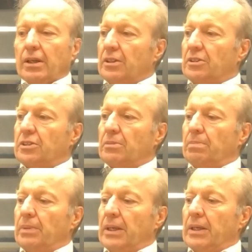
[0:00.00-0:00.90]
and to
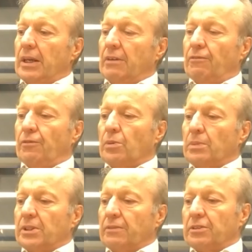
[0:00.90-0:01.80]
be
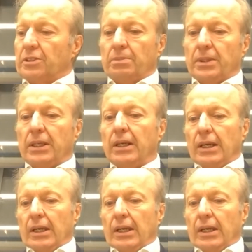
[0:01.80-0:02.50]
informative and to be,